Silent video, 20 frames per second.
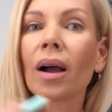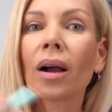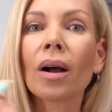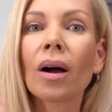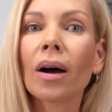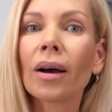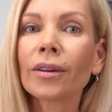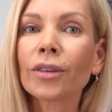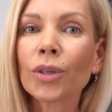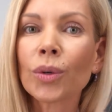
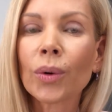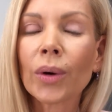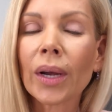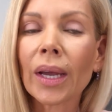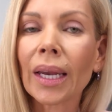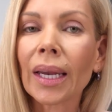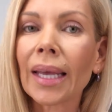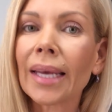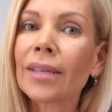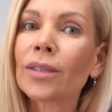
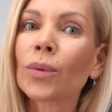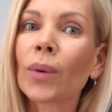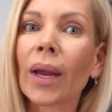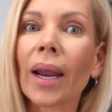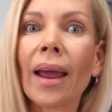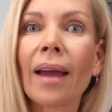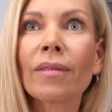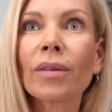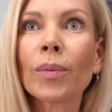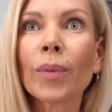contouring is what
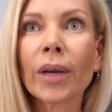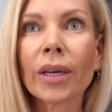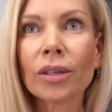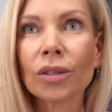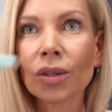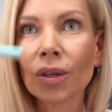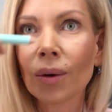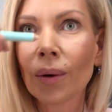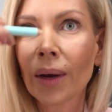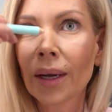
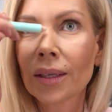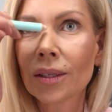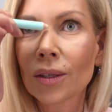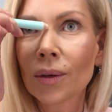everybody's doing.